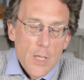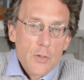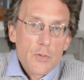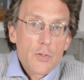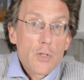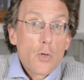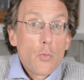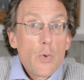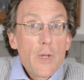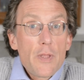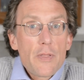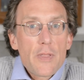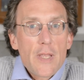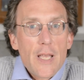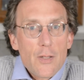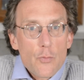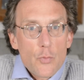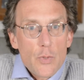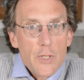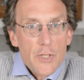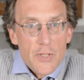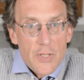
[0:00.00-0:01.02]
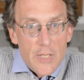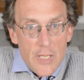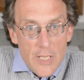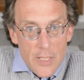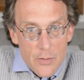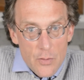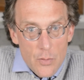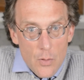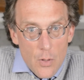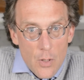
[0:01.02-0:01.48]
So with that
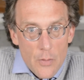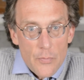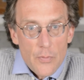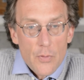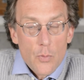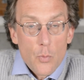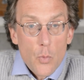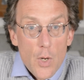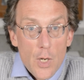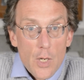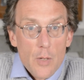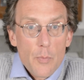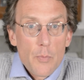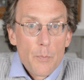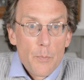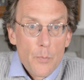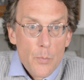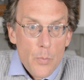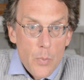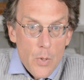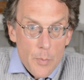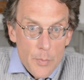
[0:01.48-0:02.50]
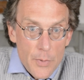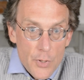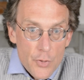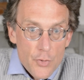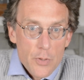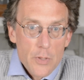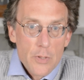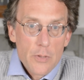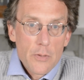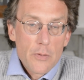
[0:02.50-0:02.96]
receipt of the work
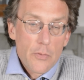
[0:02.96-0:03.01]
permission